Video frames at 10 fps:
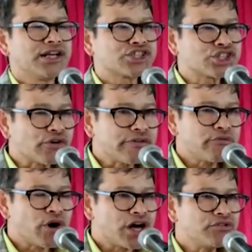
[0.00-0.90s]
So
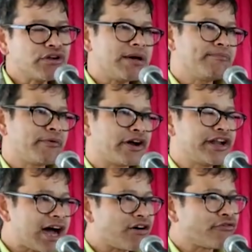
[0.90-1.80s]
we want to
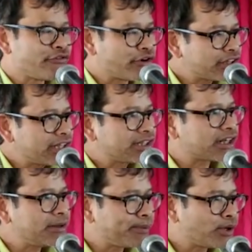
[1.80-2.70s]
empower. Now
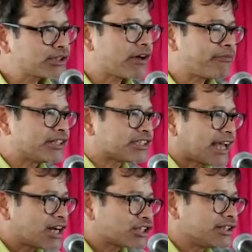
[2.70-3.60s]
43 posts have been
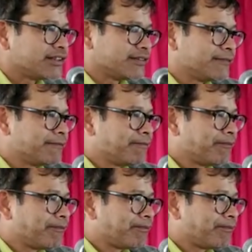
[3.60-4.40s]
sanctioned